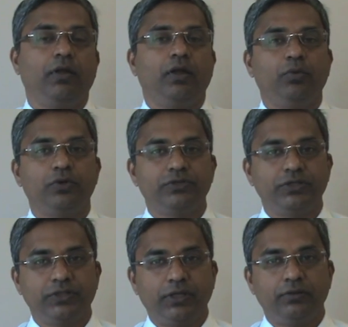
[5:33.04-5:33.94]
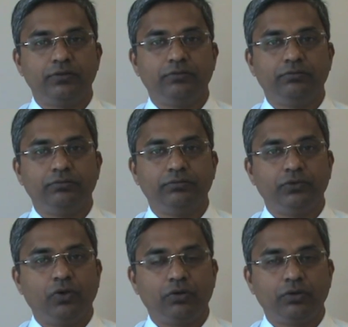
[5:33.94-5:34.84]
about
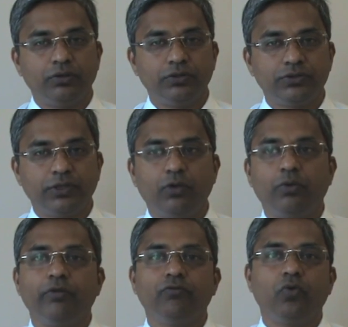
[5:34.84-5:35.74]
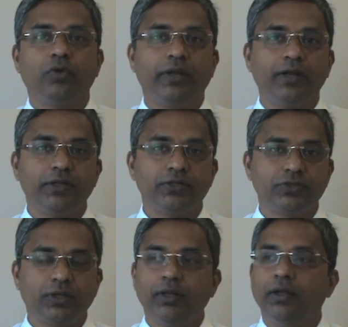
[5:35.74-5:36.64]
16 doctors, including 4
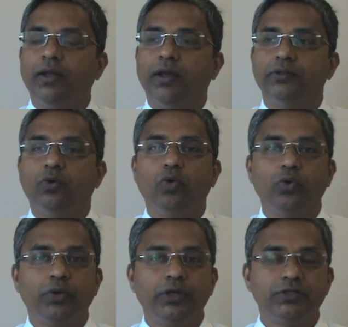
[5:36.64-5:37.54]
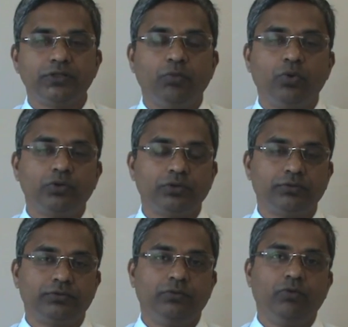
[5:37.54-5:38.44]
dentists, and the whole unit is about
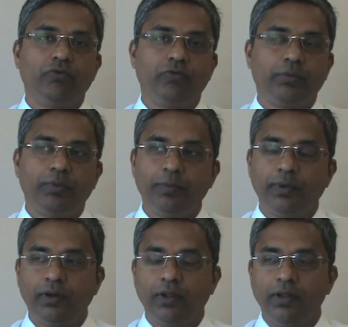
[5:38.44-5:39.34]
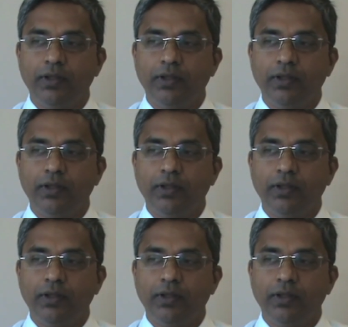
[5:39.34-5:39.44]
250 people.